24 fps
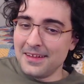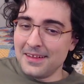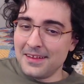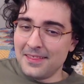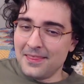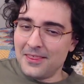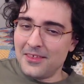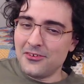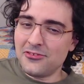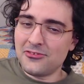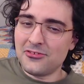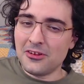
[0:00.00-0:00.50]

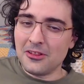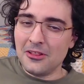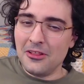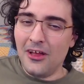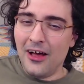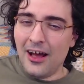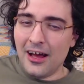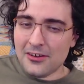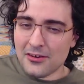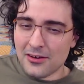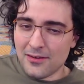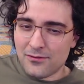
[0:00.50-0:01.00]
there's a
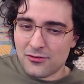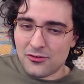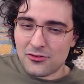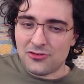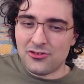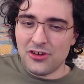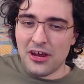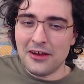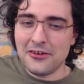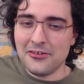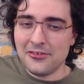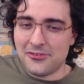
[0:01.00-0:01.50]
lot of
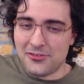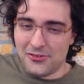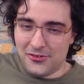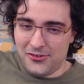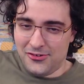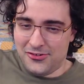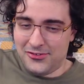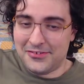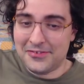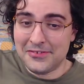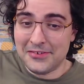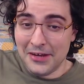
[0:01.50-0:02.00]
gender
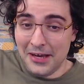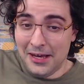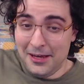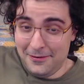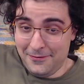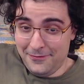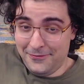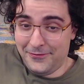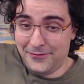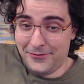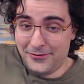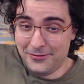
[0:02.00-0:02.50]

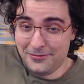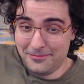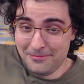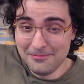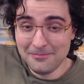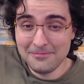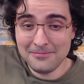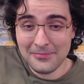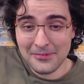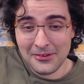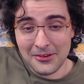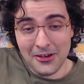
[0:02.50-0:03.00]
stuff
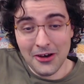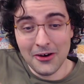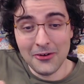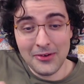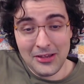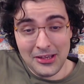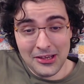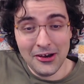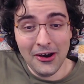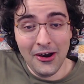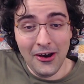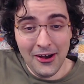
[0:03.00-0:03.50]

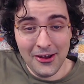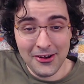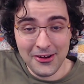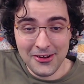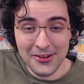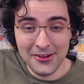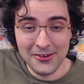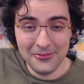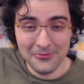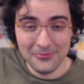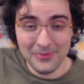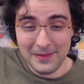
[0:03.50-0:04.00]
going on
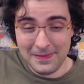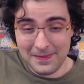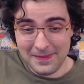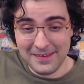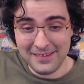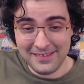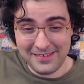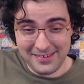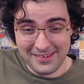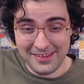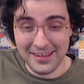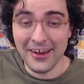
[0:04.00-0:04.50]
with
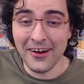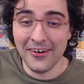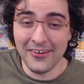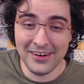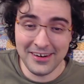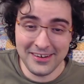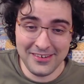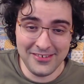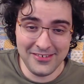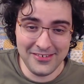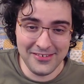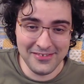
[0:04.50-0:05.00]
these
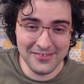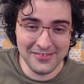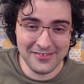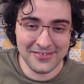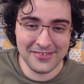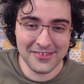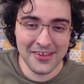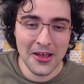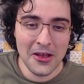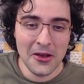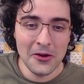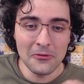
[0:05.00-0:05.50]

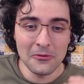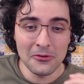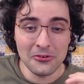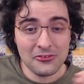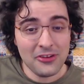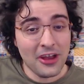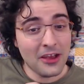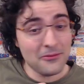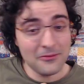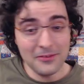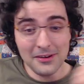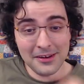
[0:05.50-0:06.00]
characters, which
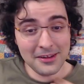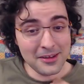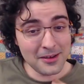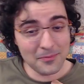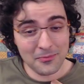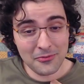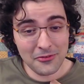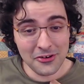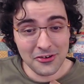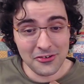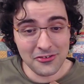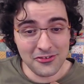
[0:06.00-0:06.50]
I really
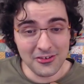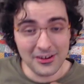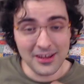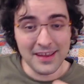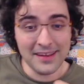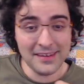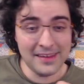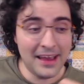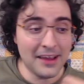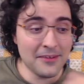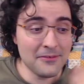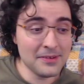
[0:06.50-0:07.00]

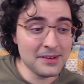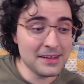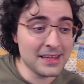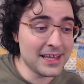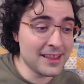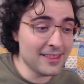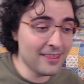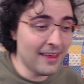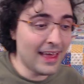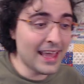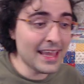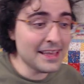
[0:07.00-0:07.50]
appreciate. I really
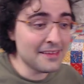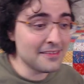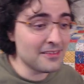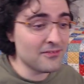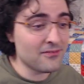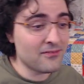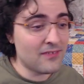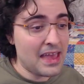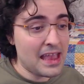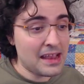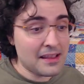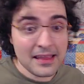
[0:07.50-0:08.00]
like the
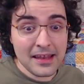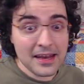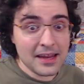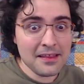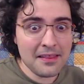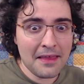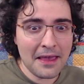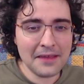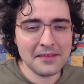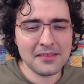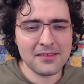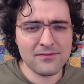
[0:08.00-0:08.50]
fact, and I
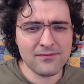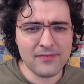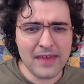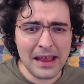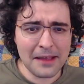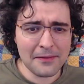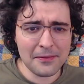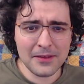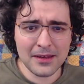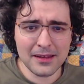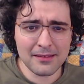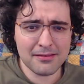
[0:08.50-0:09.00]
like the
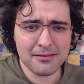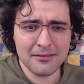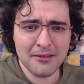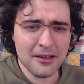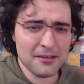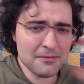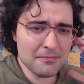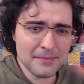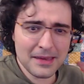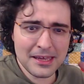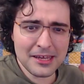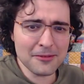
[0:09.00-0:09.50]
fact that it's
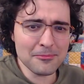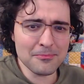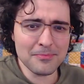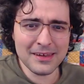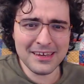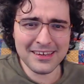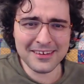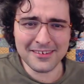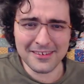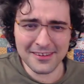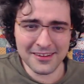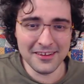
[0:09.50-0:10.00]
not made a
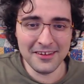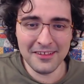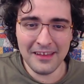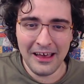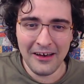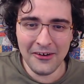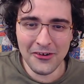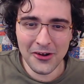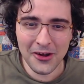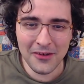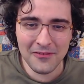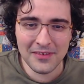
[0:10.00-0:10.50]
big deal
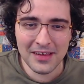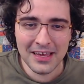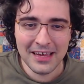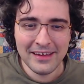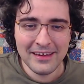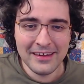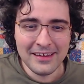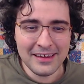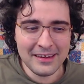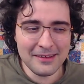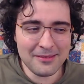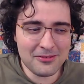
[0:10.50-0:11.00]
out of.
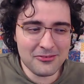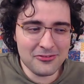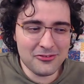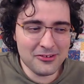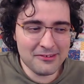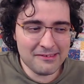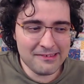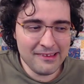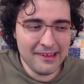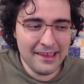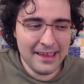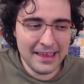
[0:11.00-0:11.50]
It's
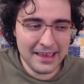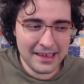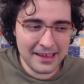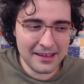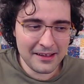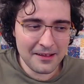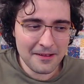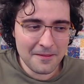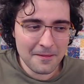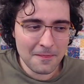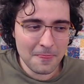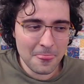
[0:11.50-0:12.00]
just like
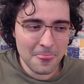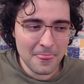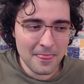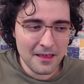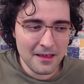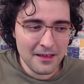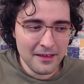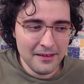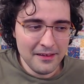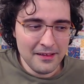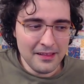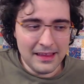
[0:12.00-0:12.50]

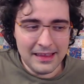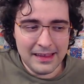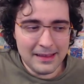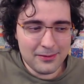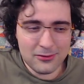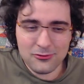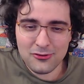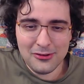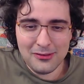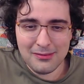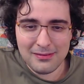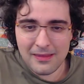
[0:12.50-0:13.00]
like it's
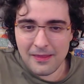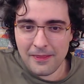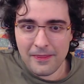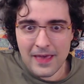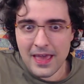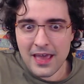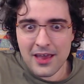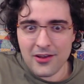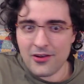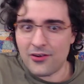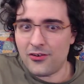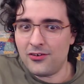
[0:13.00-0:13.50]
just
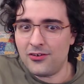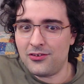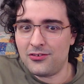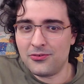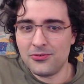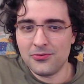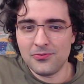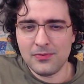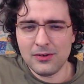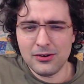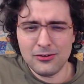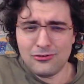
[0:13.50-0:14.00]
there.
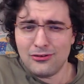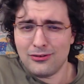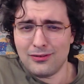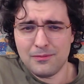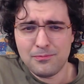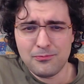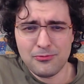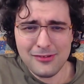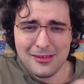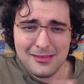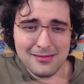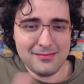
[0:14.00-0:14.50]
You're we're
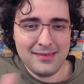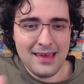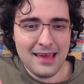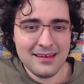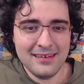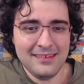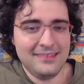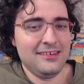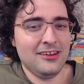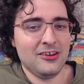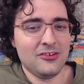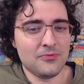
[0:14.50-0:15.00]
just
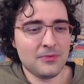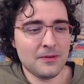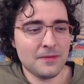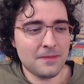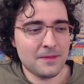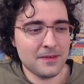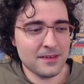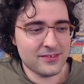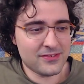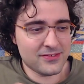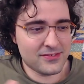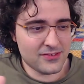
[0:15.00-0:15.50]
presented with
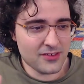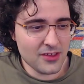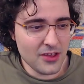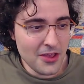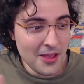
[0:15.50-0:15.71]
this